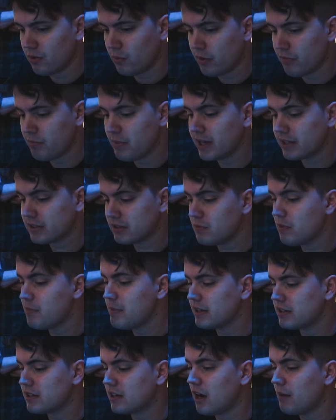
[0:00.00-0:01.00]
We've mixed we
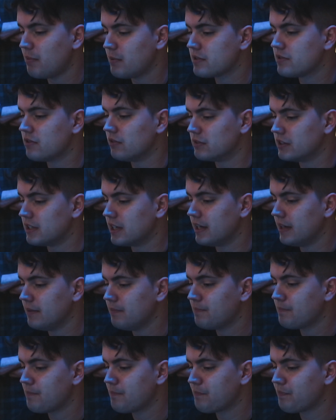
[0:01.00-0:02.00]
mixed a couple of songs there.
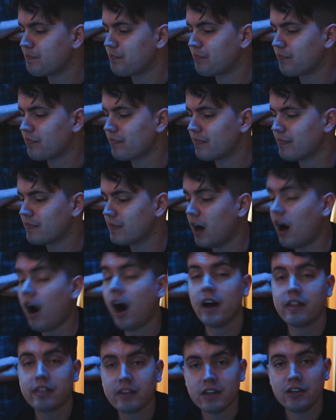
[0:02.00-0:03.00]
Yeah, yeah, yeah.
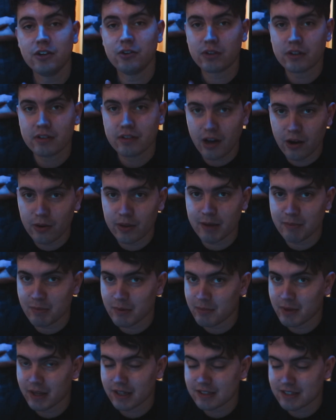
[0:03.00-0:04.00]
I think you can tell they've
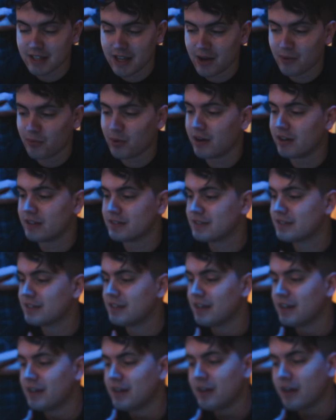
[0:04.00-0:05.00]
been mixed there, whereas
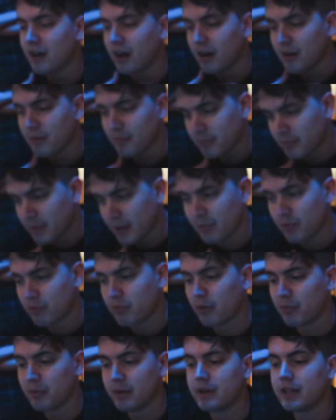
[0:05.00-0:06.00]
people
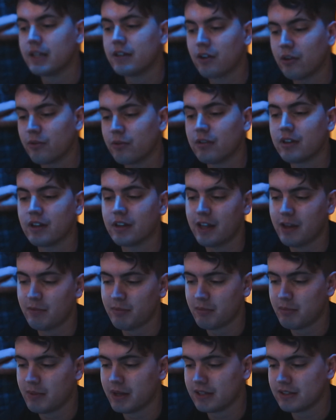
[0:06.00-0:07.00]
probably don't think they've
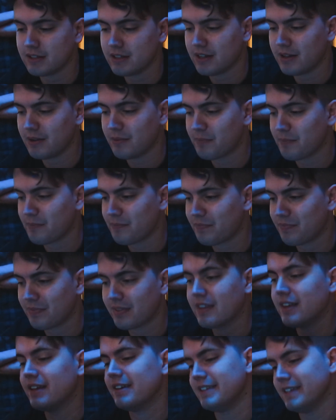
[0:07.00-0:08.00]
been. I think they sound good
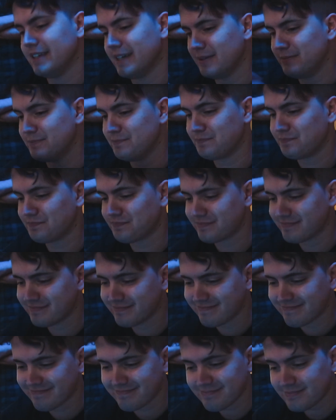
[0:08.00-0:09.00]
personally.
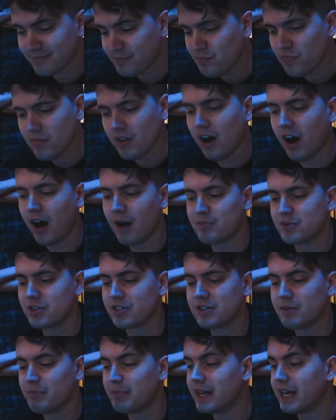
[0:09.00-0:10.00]
Yeah. I'm
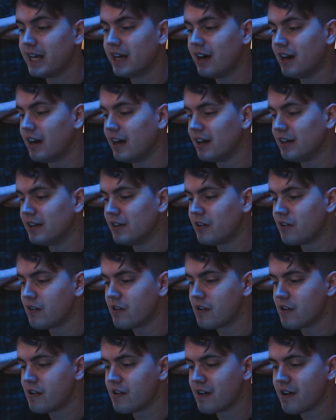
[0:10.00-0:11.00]
just a bit uh,
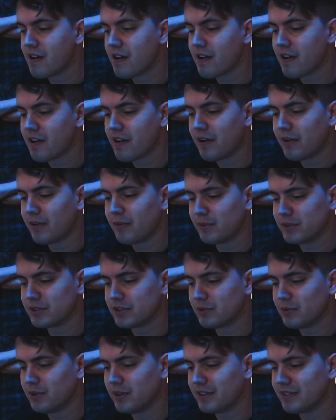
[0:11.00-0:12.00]

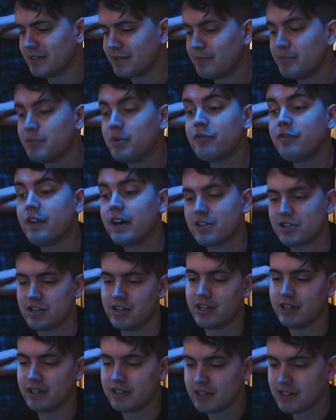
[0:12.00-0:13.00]
perfectionist.
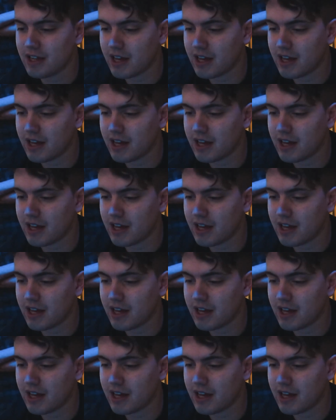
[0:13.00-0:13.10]
Perfectionist,